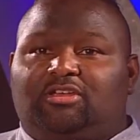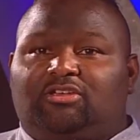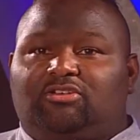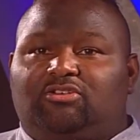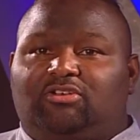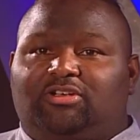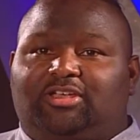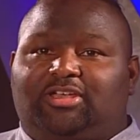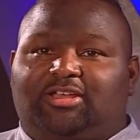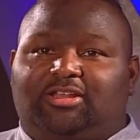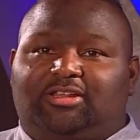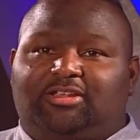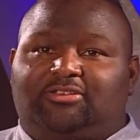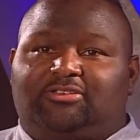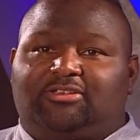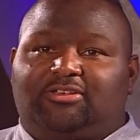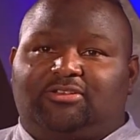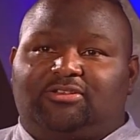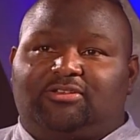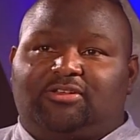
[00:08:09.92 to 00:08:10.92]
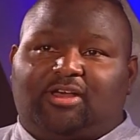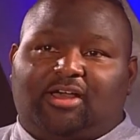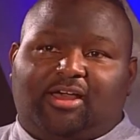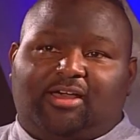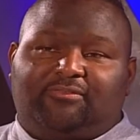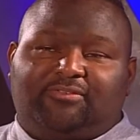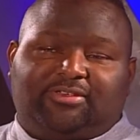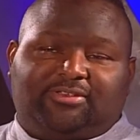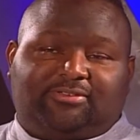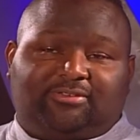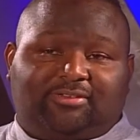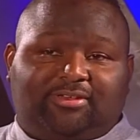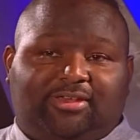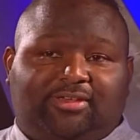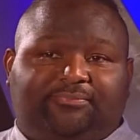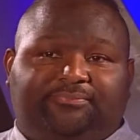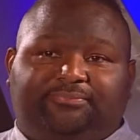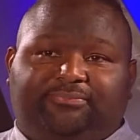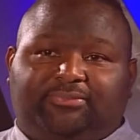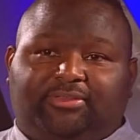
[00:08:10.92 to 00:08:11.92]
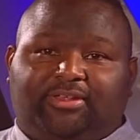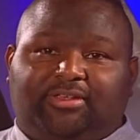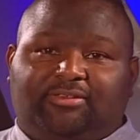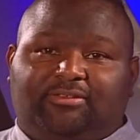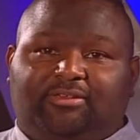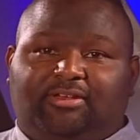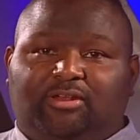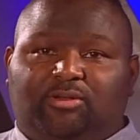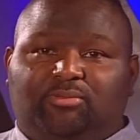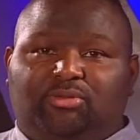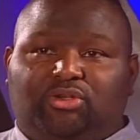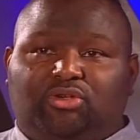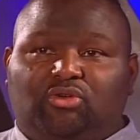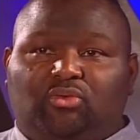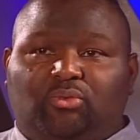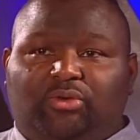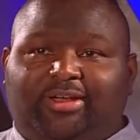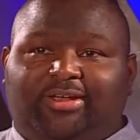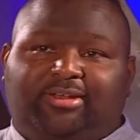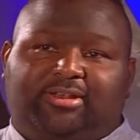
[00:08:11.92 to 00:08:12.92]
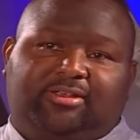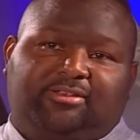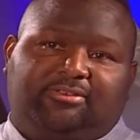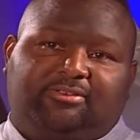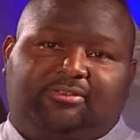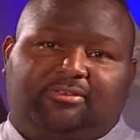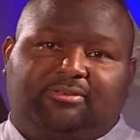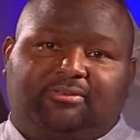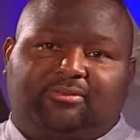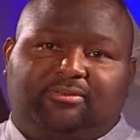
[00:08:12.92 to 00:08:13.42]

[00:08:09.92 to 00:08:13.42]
your Achilles heel obviously is going to be your weakness.